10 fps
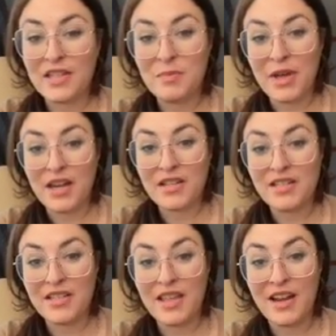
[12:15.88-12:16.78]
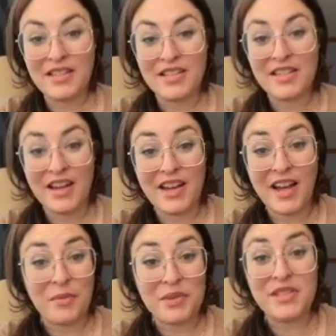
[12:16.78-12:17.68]
act that
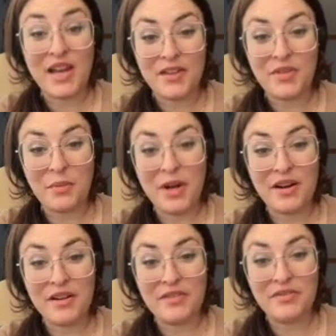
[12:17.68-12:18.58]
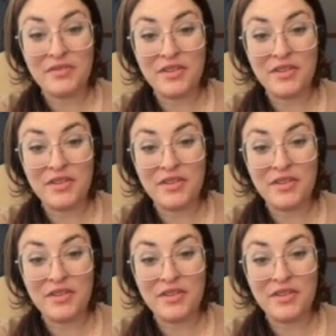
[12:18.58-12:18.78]
I was not even aware of.